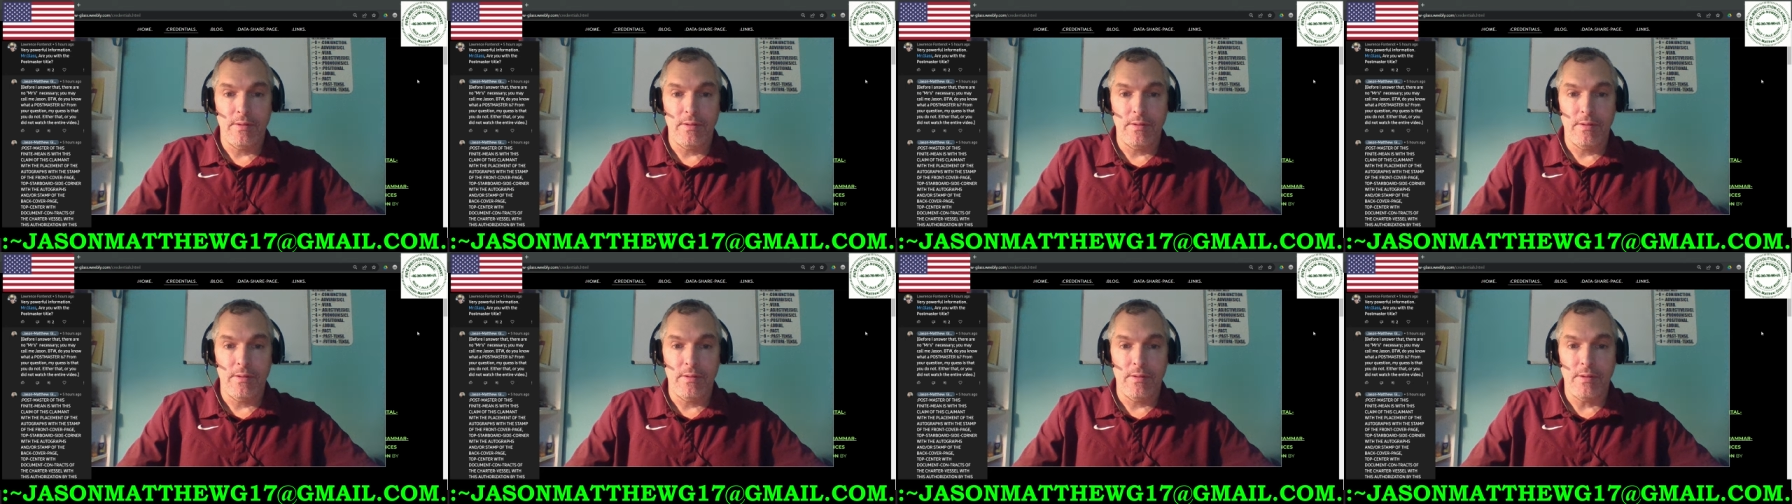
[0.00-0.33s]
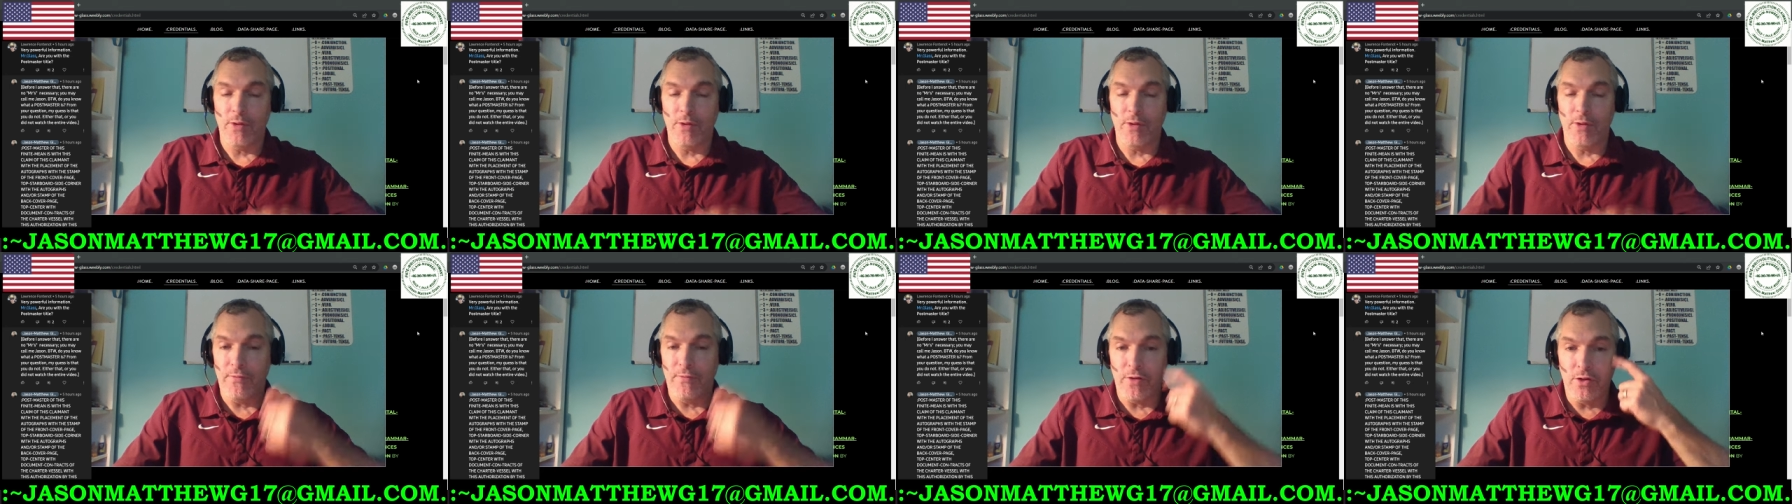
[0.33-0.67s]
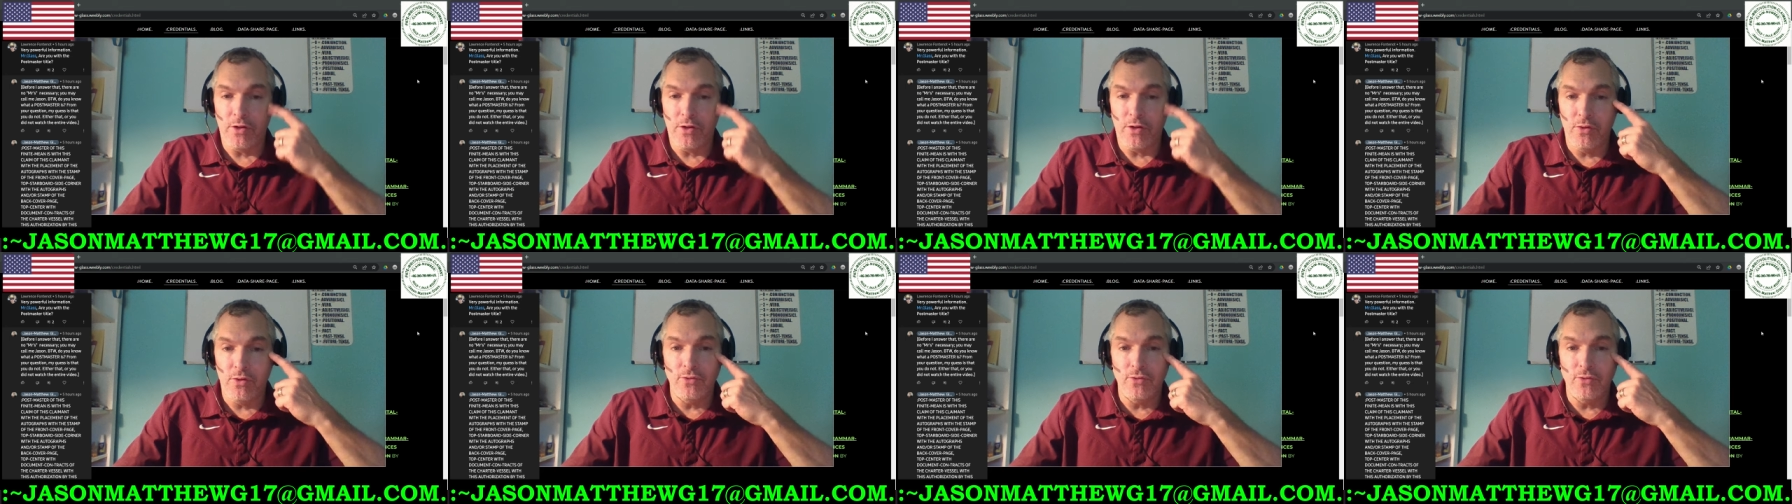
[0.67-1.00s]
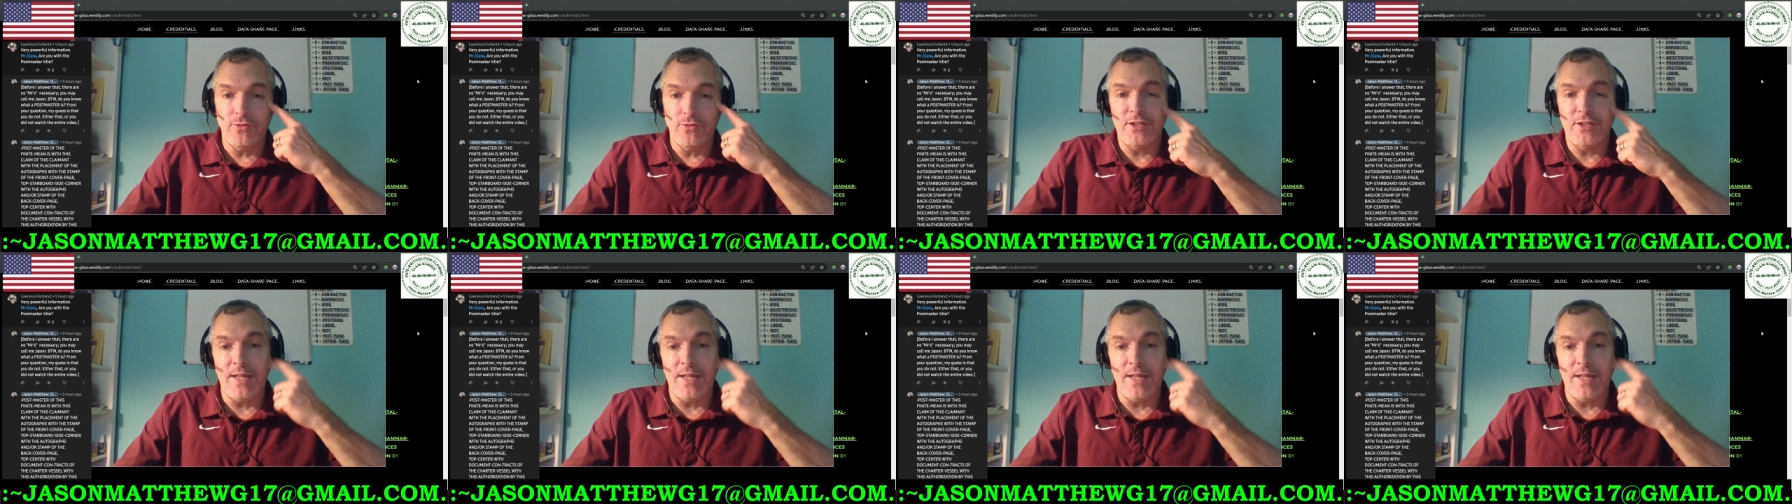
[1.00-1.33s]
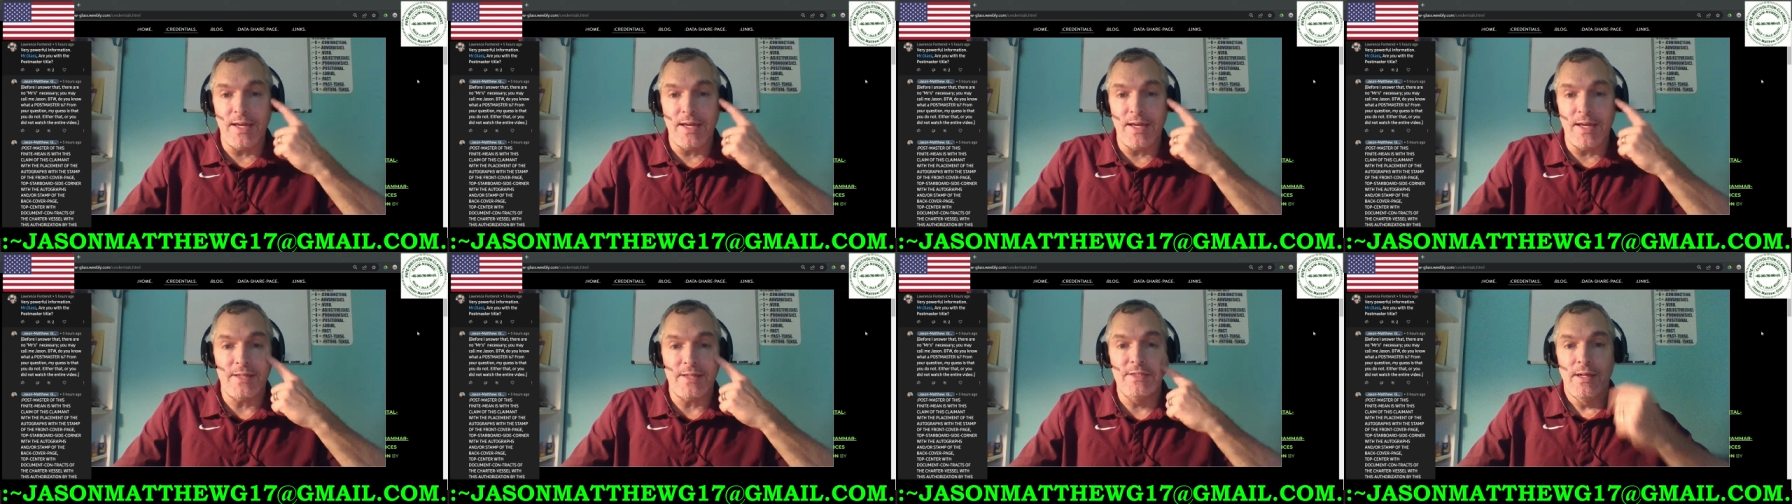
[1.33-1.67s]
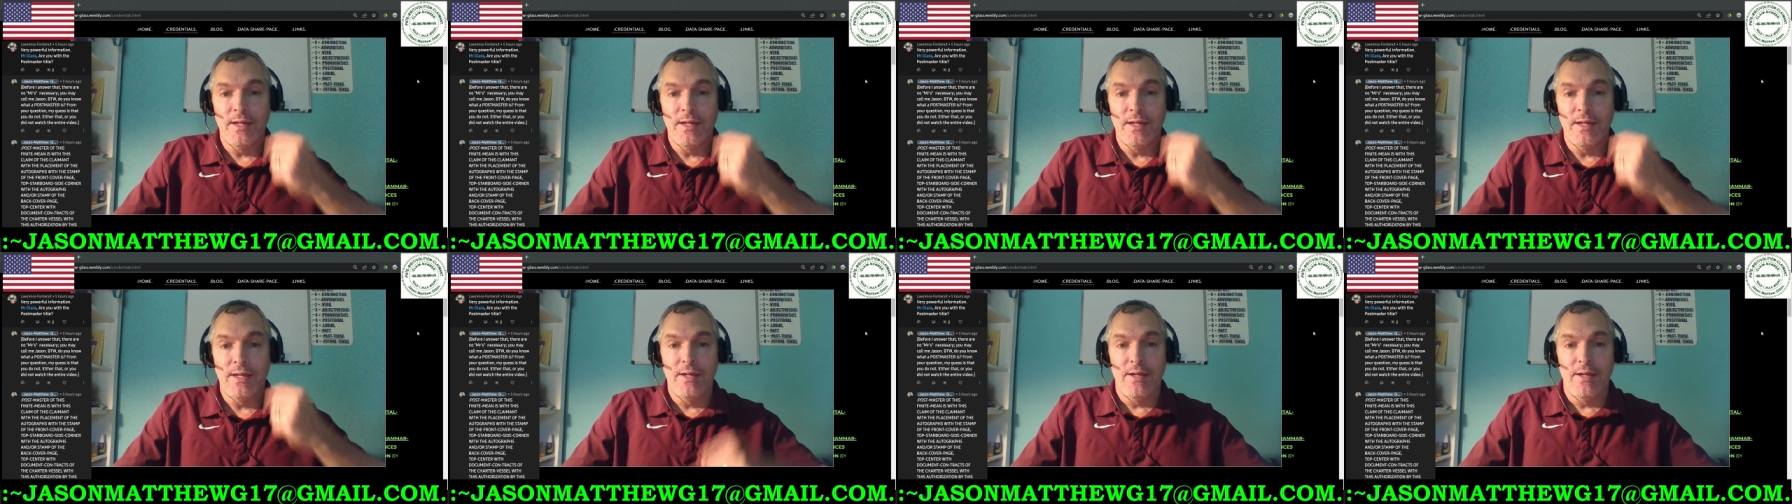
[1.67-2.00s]
And whatever Google says
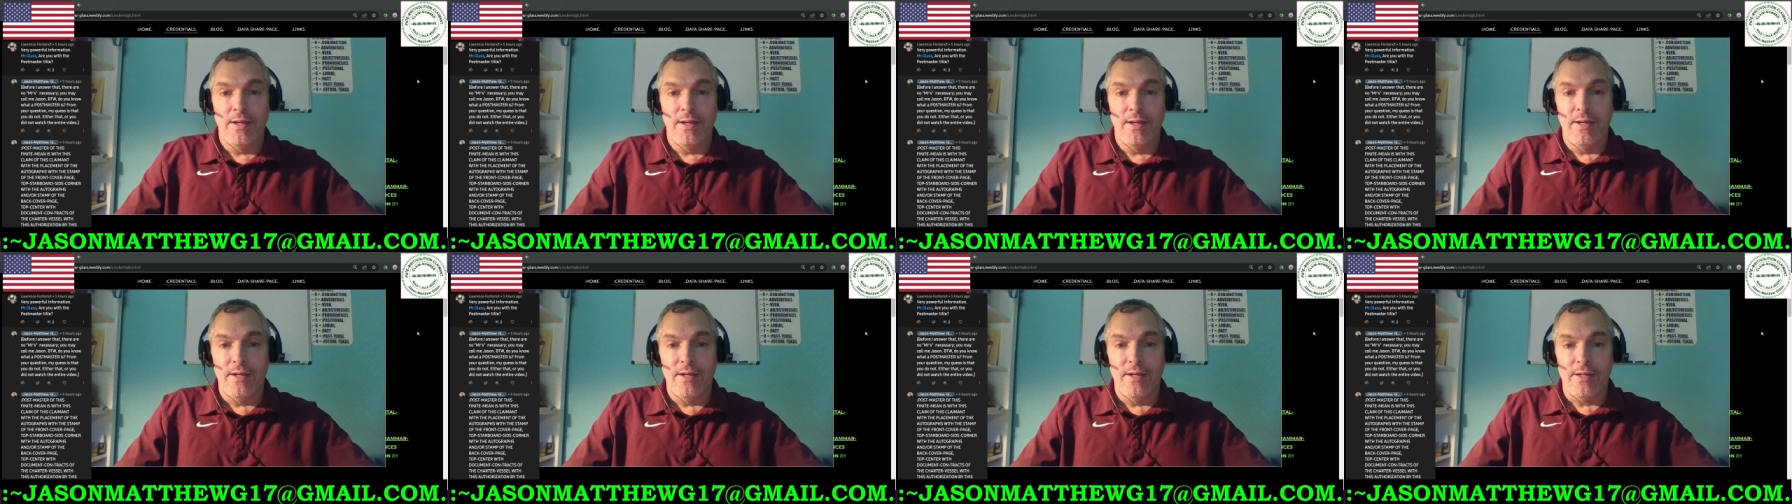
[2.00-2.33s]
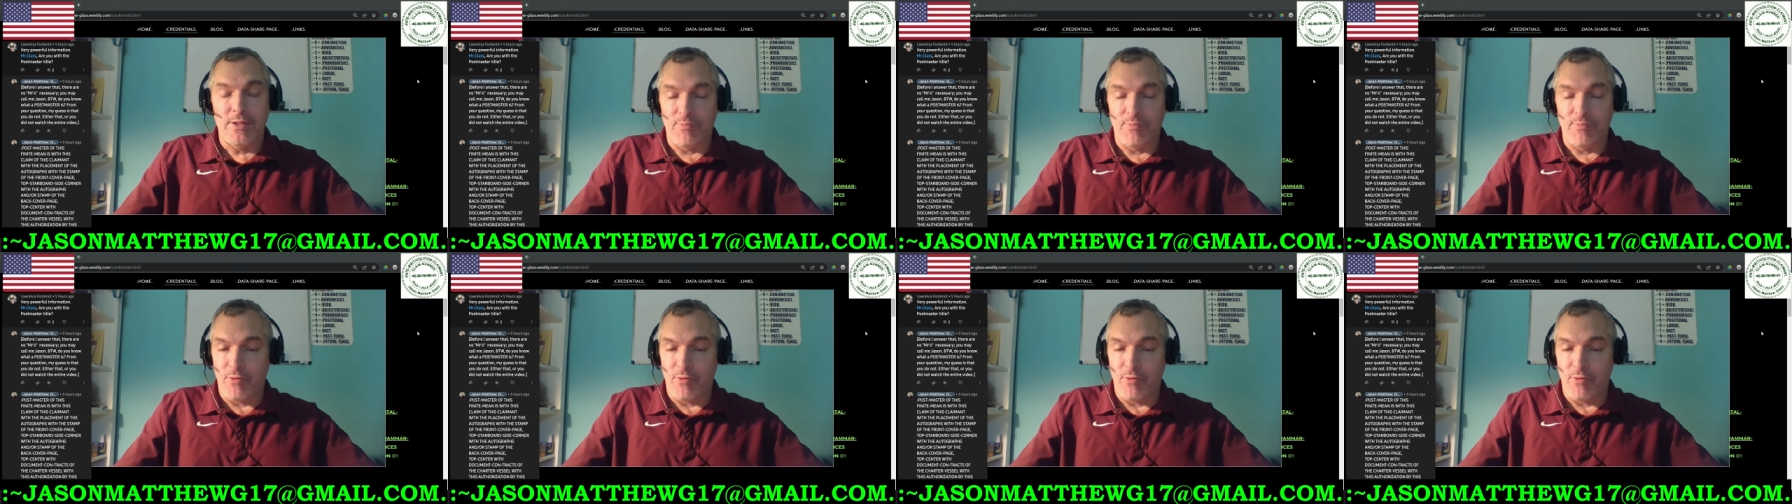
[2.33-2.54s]
is